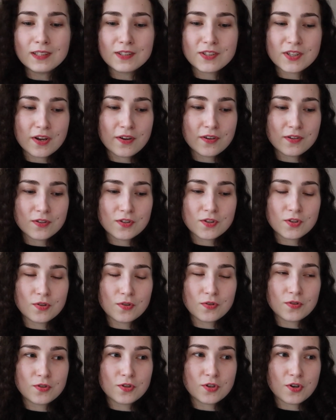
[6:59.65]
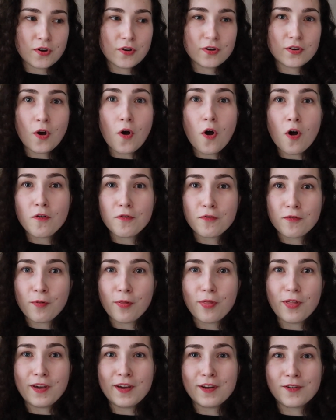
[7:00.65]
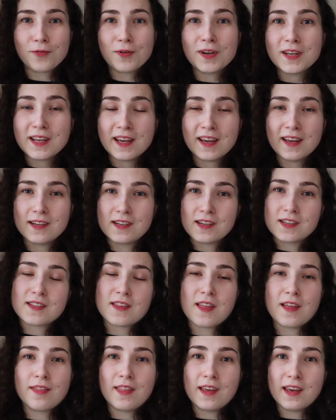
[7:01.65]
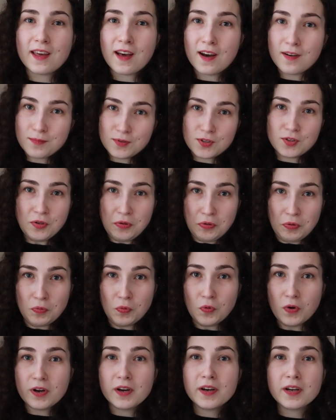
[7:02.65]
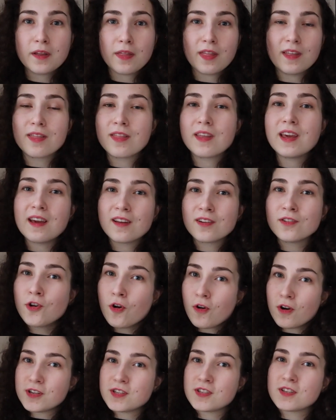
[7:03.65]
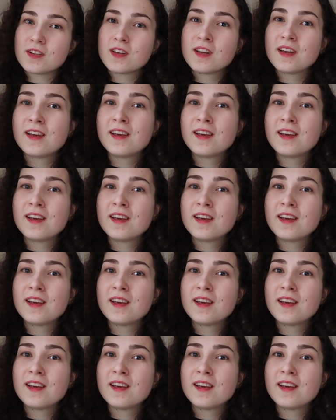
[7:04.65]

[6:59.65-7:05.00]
tend to turn off their radiators, then they come to work, then they are not